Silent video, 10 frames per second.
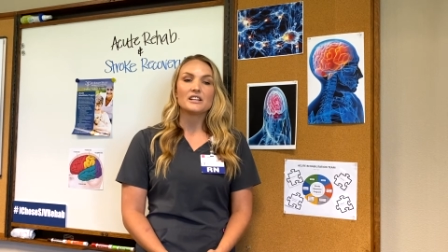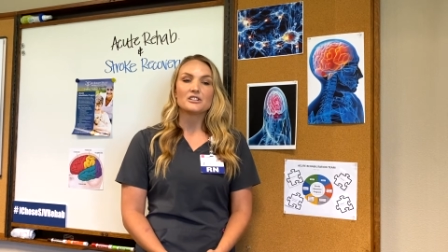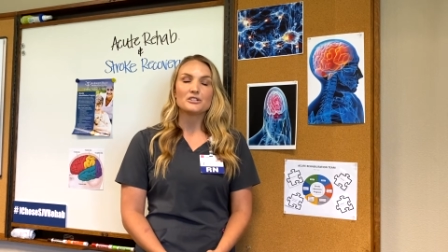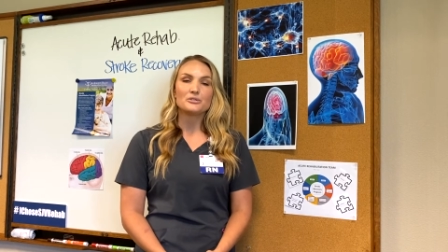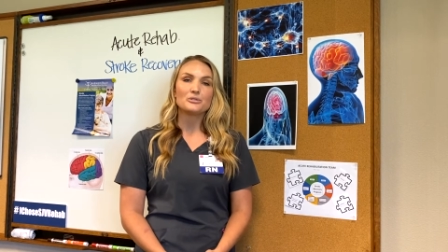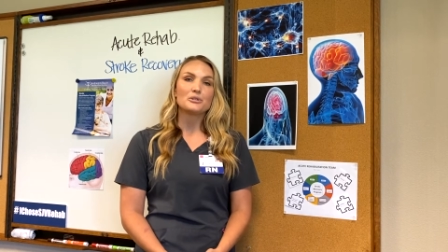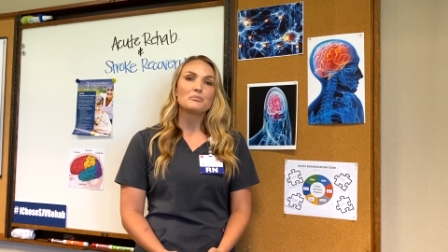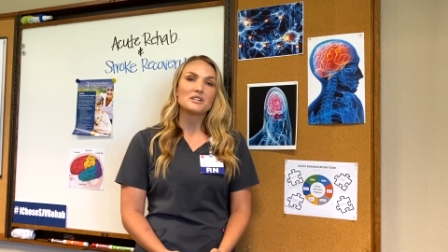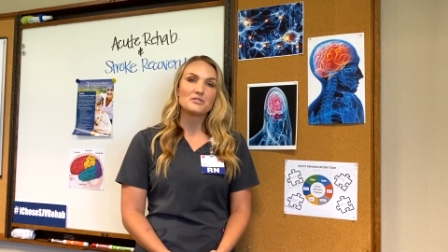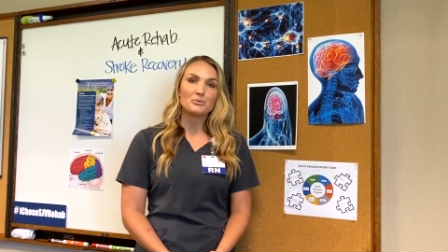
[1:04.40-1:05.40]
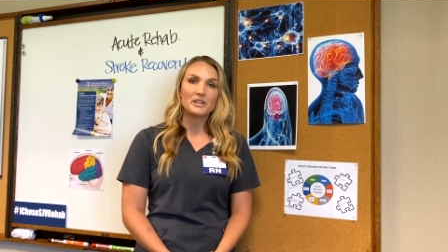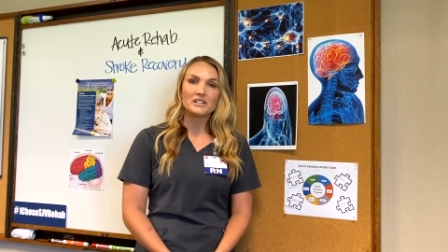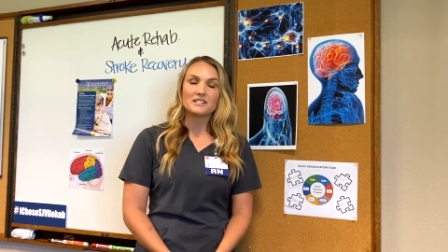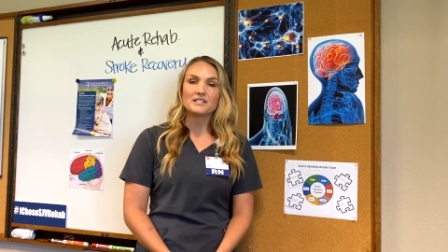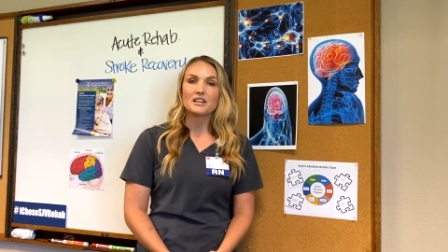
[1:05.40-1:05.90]
include muscle
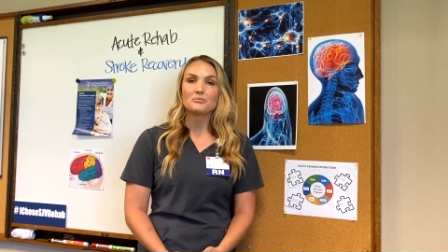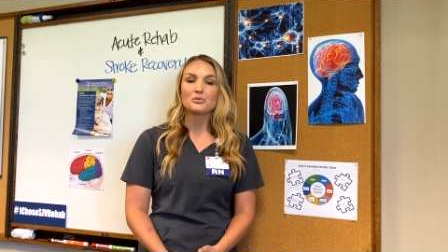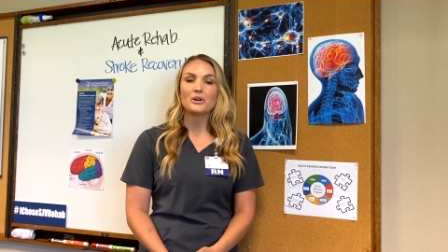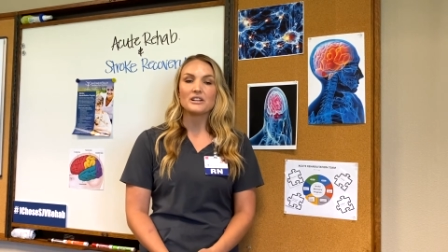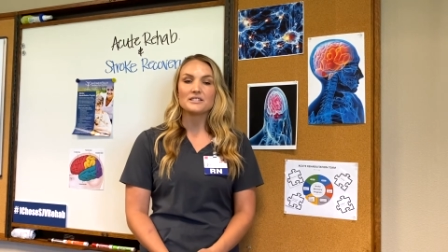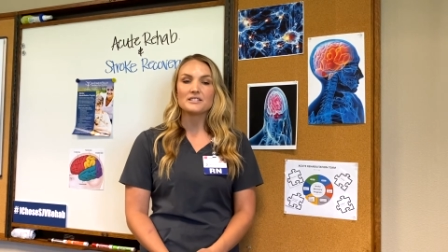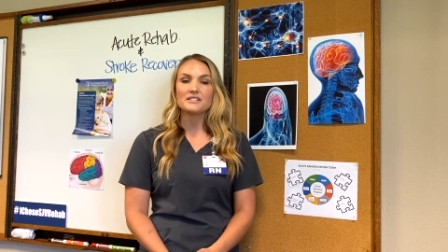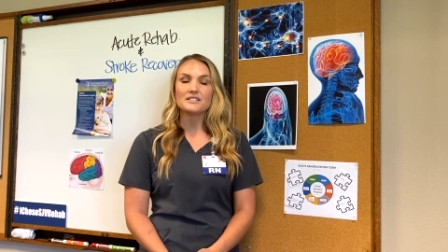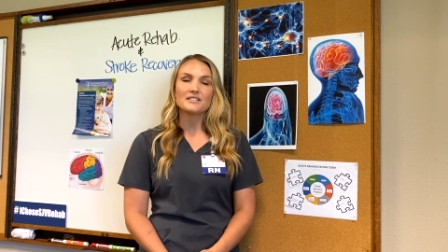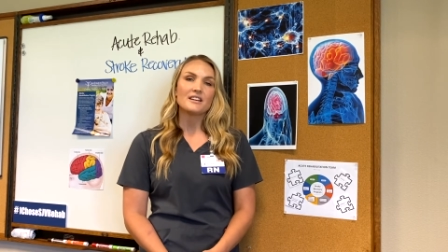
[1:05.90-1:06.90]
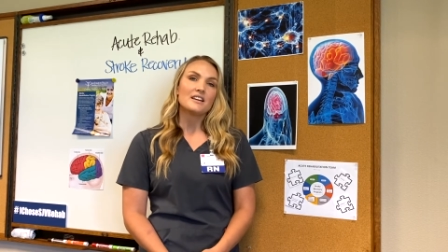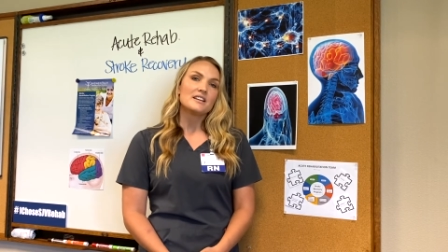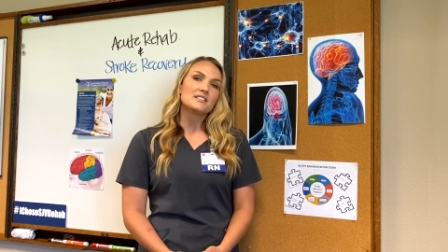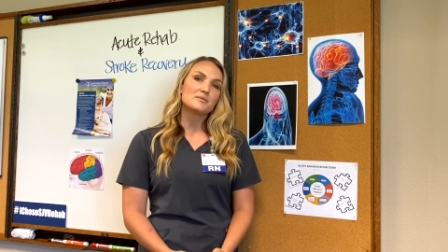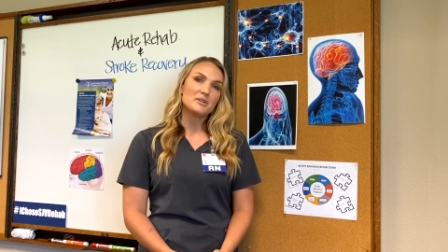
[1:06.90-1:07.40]
weakness and paralysis,
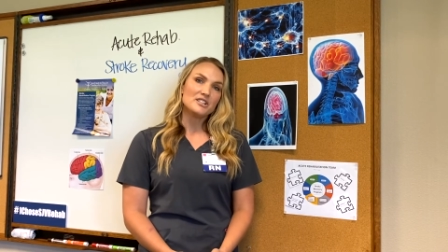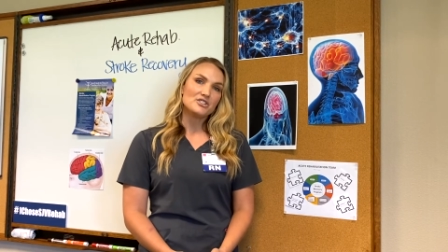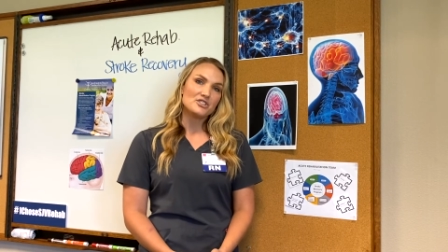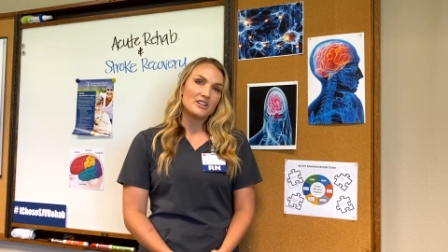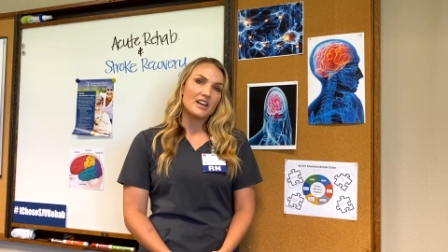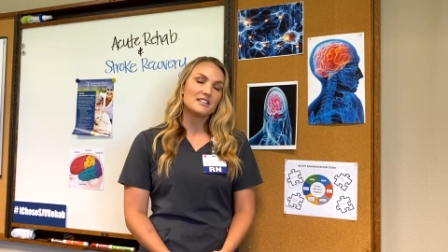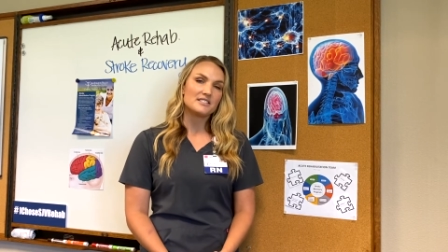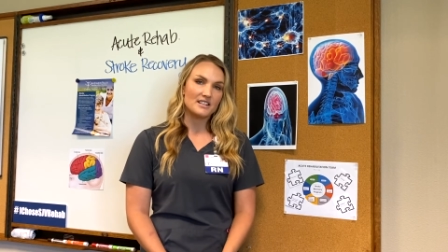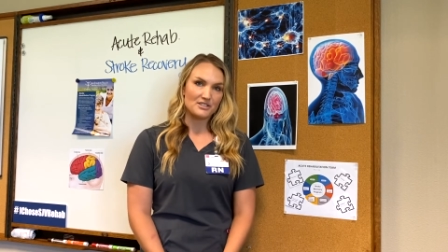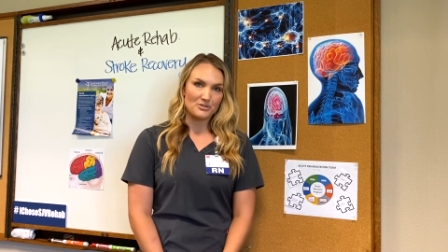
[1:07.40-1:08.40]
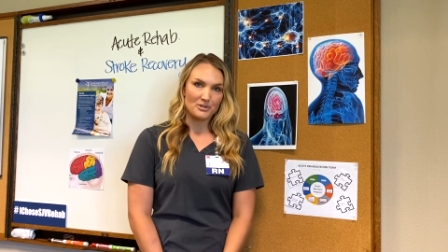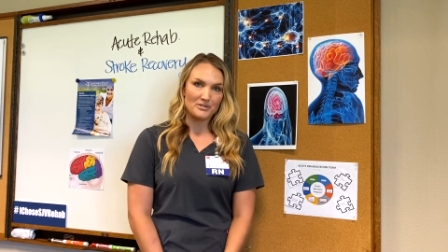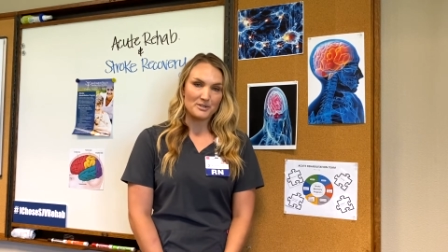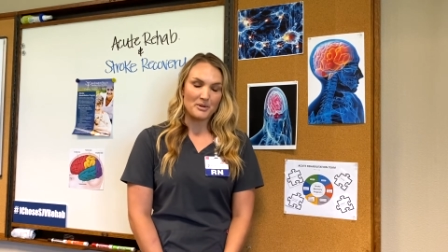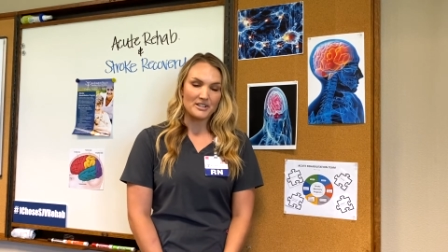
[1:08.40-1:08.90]
speech, and sensory
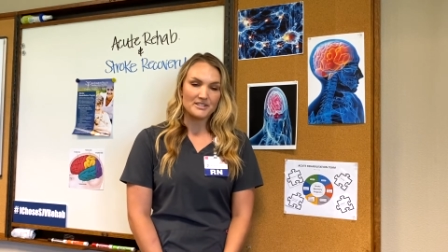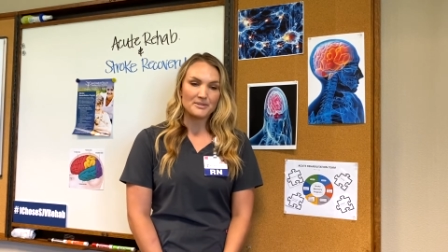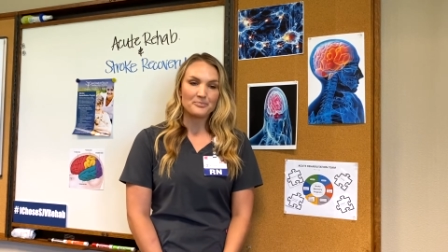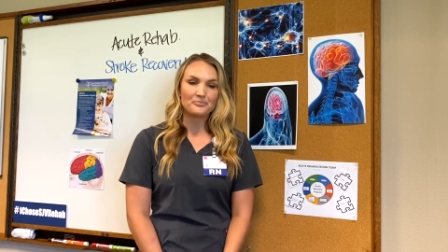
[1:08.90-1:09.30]
response.